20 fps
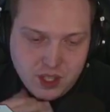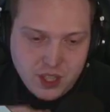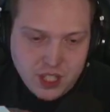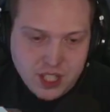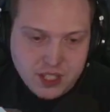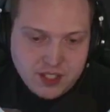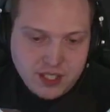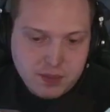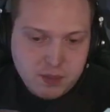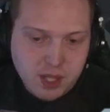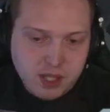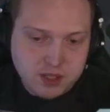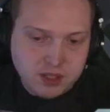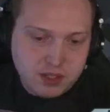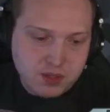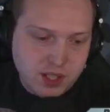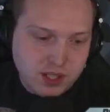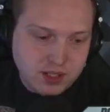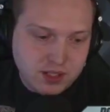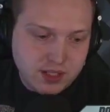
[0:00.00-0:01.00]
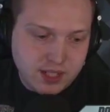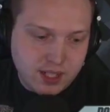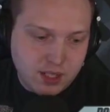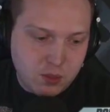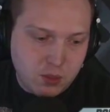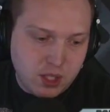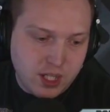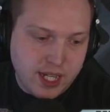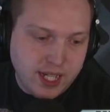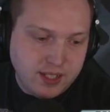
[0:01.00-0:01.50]
13 miles to run, still
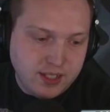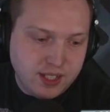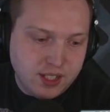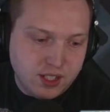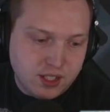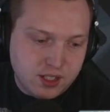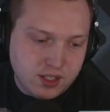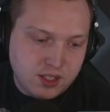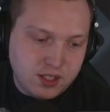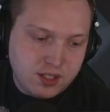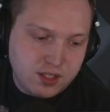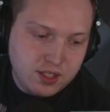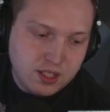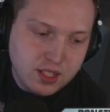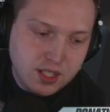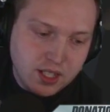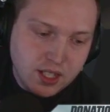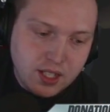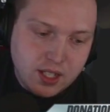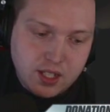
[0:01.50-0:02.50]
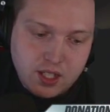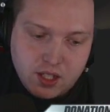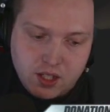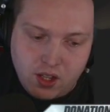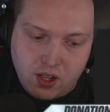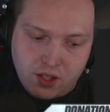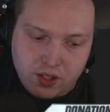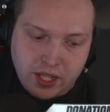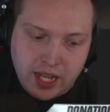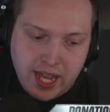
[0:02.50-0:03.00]
at 180 knots
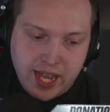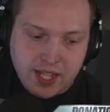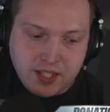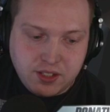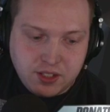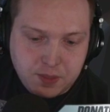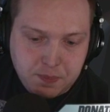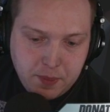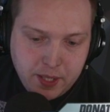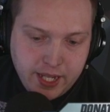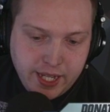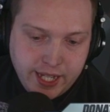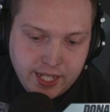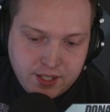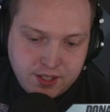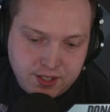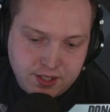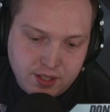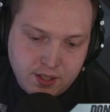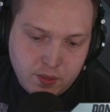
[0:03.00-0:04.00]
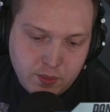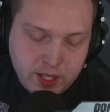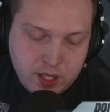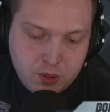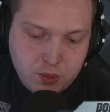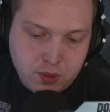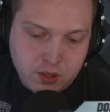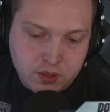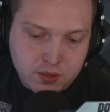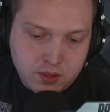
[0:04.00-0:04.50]
on S speeds,
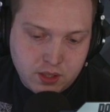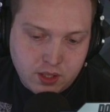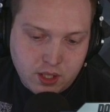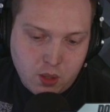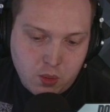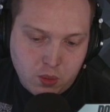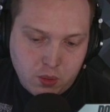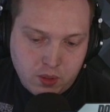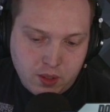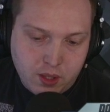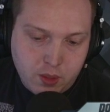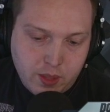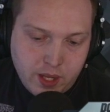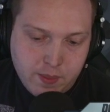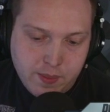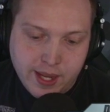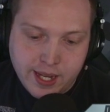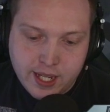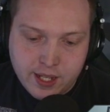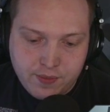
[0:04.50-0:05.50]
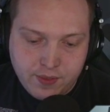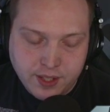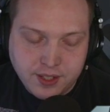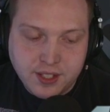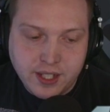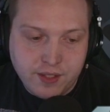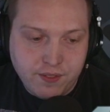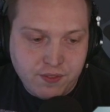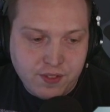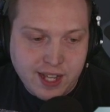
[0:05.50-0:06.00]
which will go all the way back if I
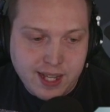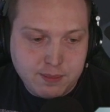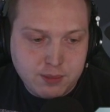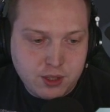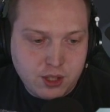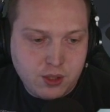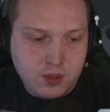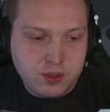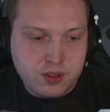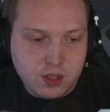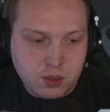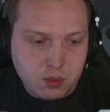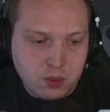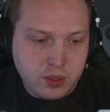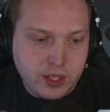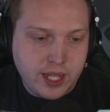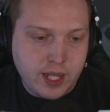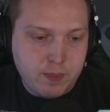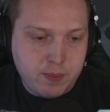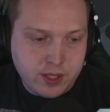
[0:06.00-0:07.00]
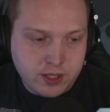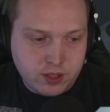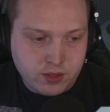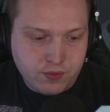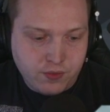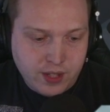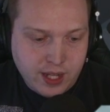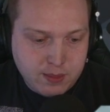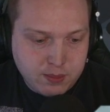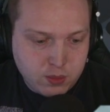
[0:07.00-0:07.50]
take flap 2, so we'll keep us
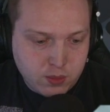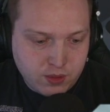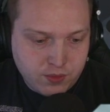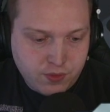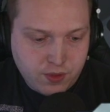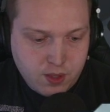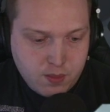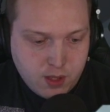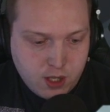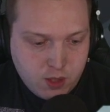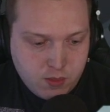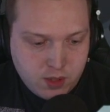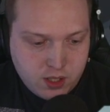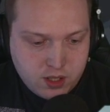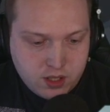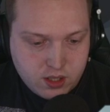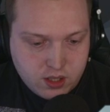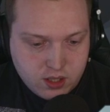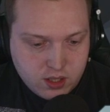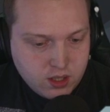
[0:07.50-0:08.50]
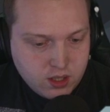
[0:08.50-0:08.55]
on flaps 1 for the moment.